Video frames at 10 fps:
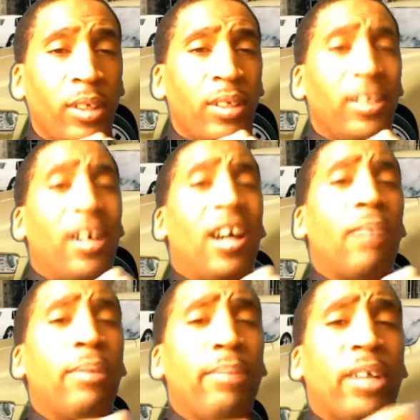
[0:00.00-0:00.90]
The
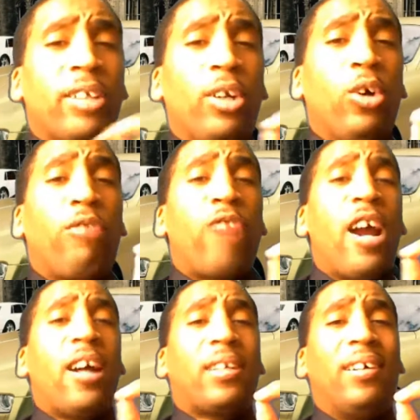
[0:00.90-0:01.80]
Honorable Minister Louis
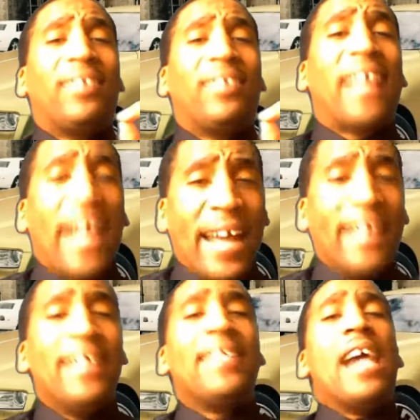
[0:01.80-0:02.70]
Farrakhan said
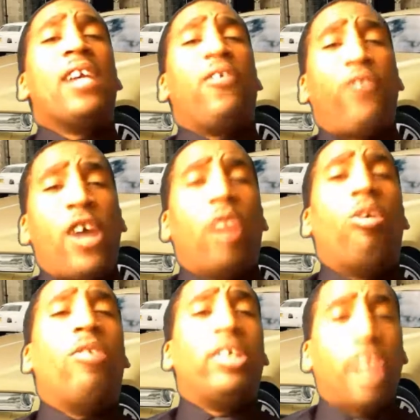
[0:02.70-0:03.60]
that the Federal
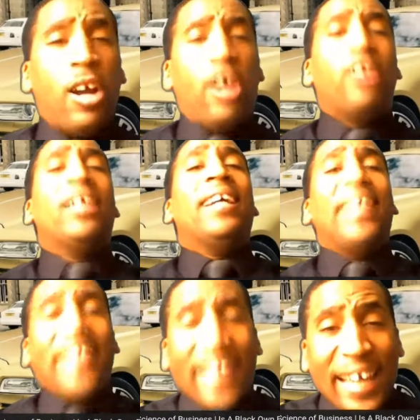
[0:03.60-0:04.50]
Reserve
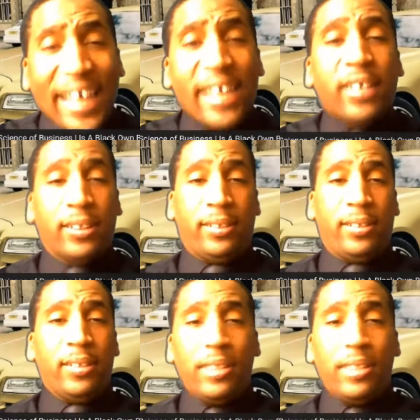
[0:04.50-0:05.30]
is the